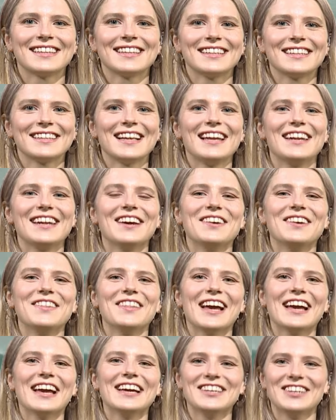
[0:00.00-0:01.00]
Hello
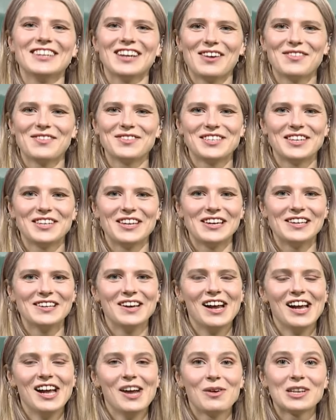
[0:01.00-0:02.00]
there, good afternoon.
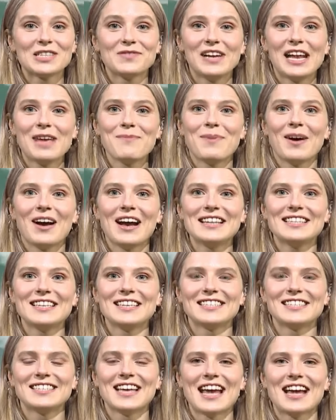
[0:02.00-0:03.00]
Well, it's feeling biting
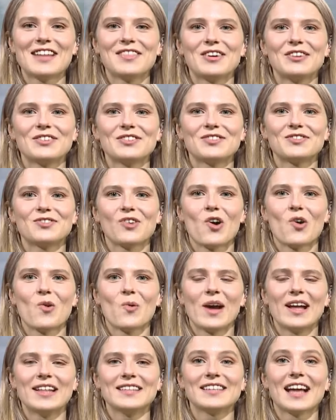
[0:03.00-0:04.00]
today in those strong
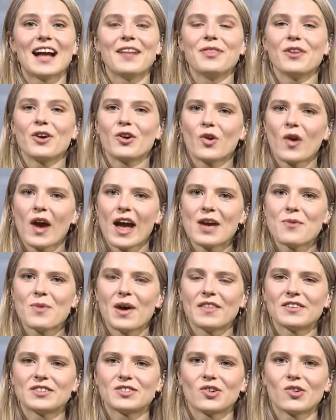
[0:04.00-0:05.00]
winds, and the grey
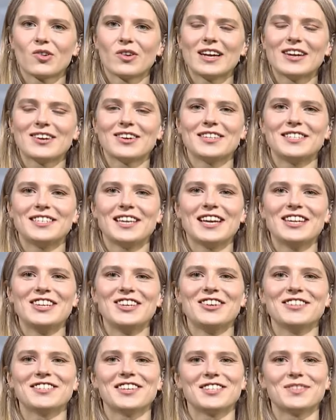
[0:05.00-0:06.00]
weather story
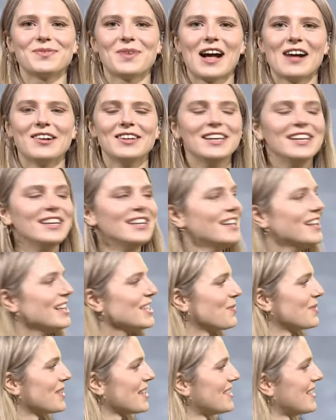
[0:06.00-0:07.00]
continues as well. This
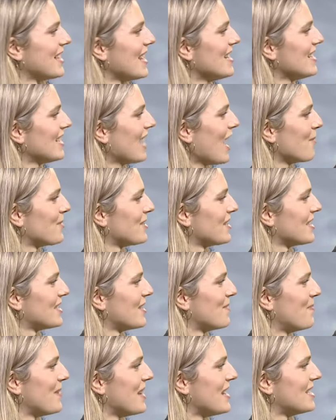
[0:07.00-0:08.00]
was a scene captured at
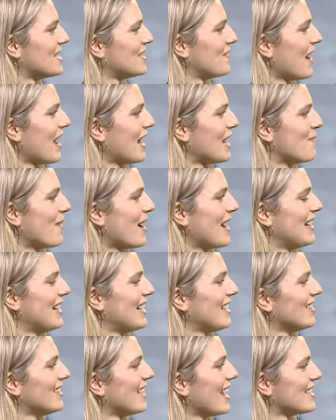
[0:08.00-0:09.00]
St Peter's Valley by
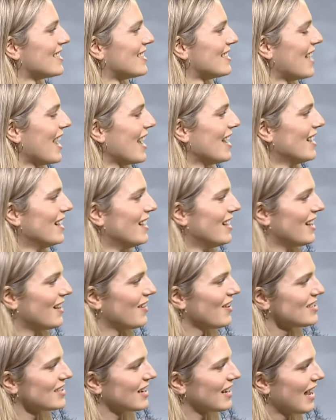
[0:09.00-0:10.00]
Lil yesterday.
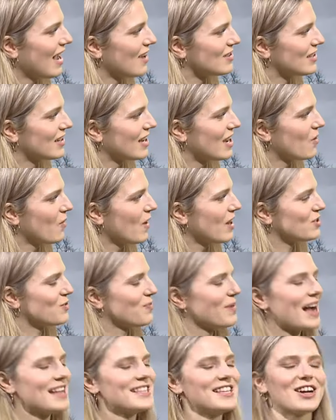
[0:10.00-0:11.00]
Those clouds looking quite
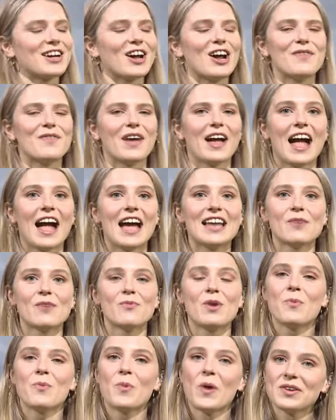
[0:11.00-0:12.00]
dramatic overhead, and
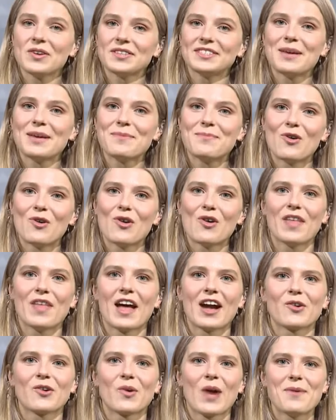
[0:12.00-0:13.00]
we will see more of
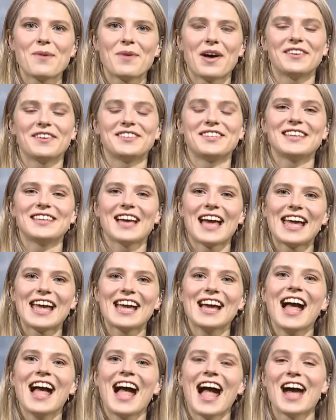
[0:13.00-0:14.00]
that grey weather today
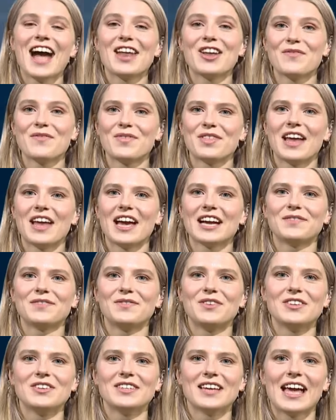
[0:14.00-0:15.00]
and over the next
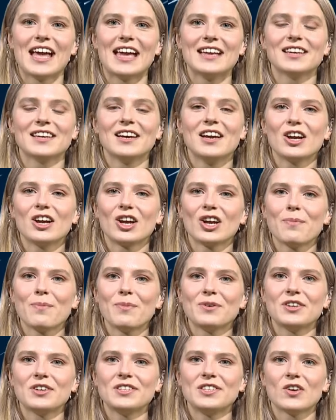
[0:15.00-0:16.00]
few days. Could
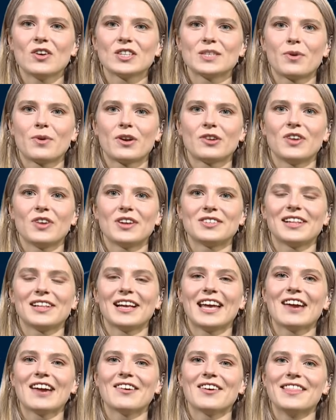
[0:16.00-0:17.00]
produce the odd spot of drizzle
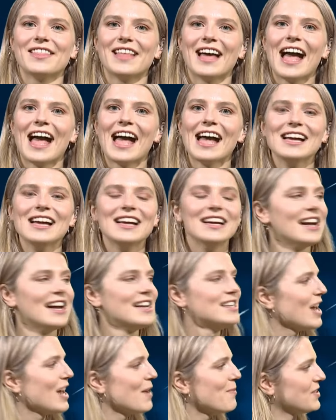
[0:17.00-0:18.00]
here and there, and
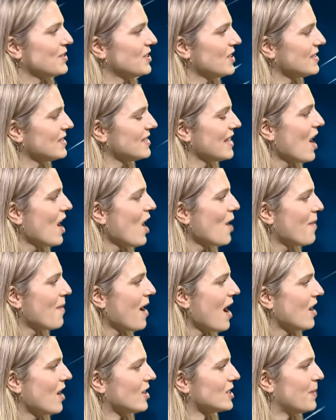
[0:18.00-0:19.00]
temperatures, they are
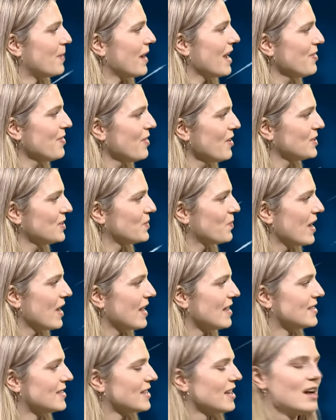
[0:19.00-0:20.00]
mild, but in those
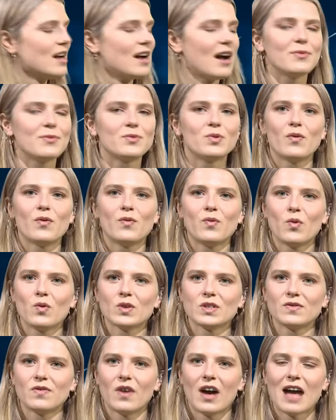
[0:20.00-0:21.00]
winds, up to a
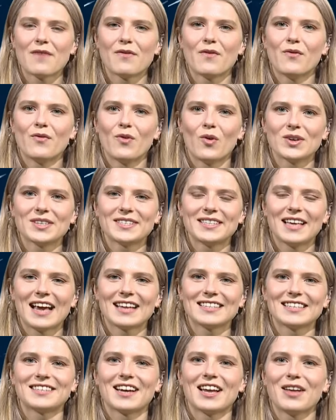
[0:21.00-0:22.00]
force 5 and force 6,
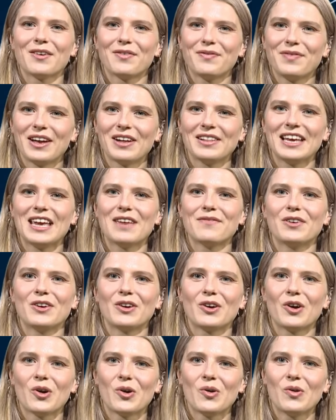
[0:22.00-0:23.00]
it's going to feel even
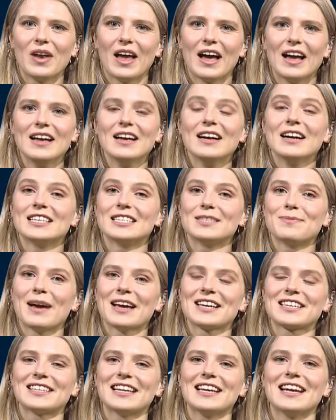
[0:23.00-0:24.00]
cooler,
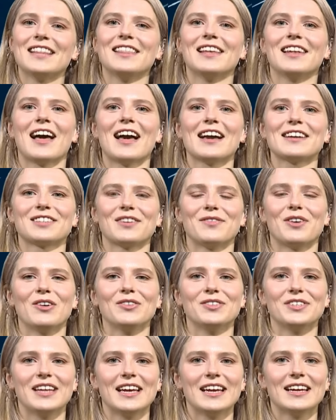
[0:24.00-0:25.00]
especially in the likes of
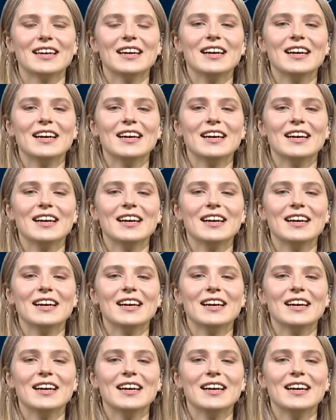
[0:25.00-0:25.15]
Alderney.